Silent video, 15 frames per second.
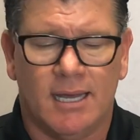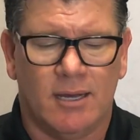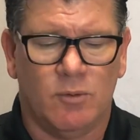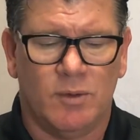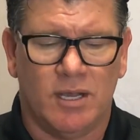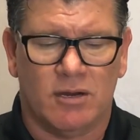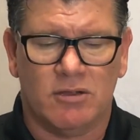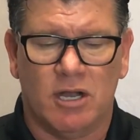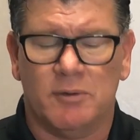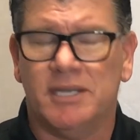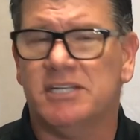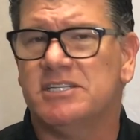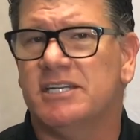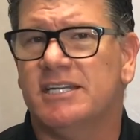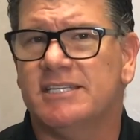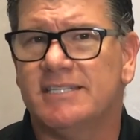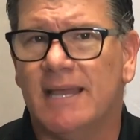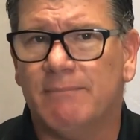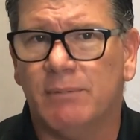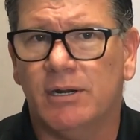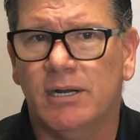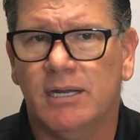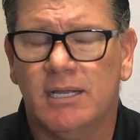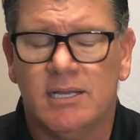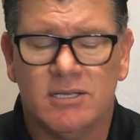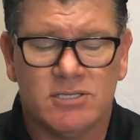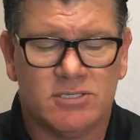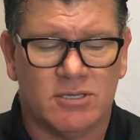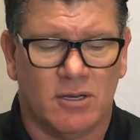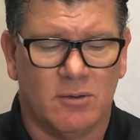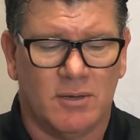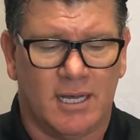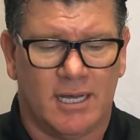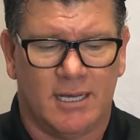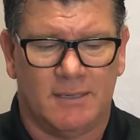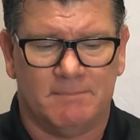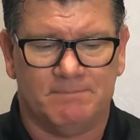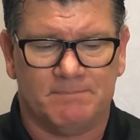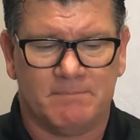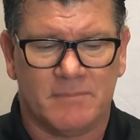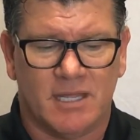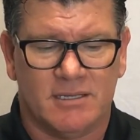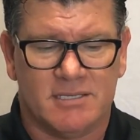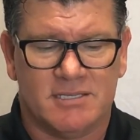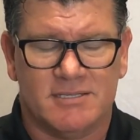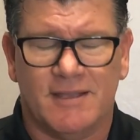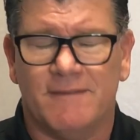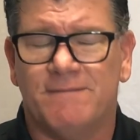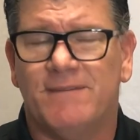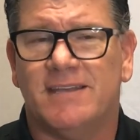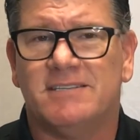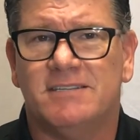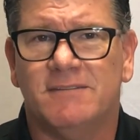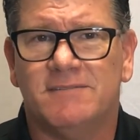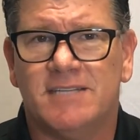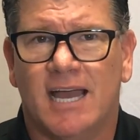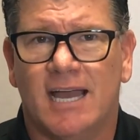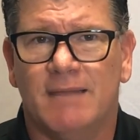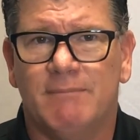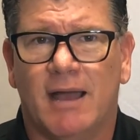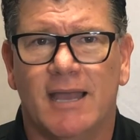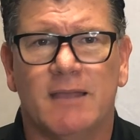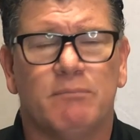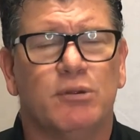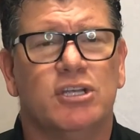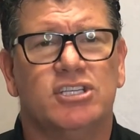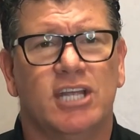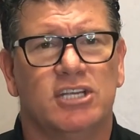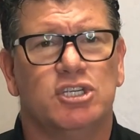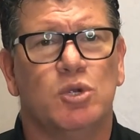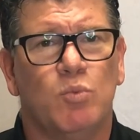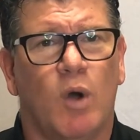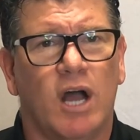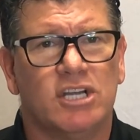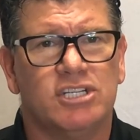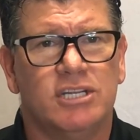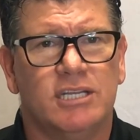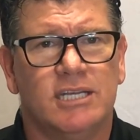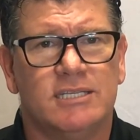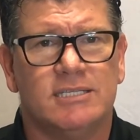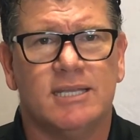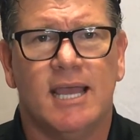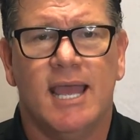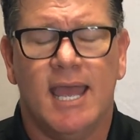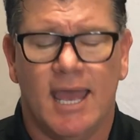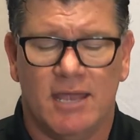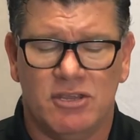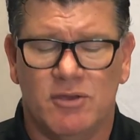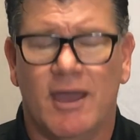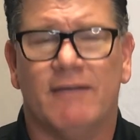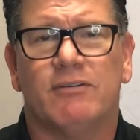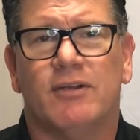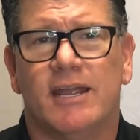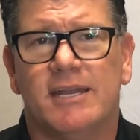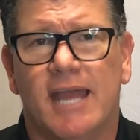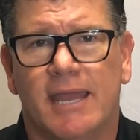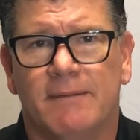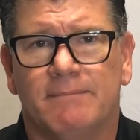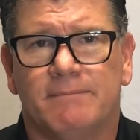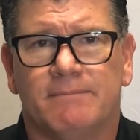We are going into December, so this is a festive time. I appreciate you watching this, and you have a great day.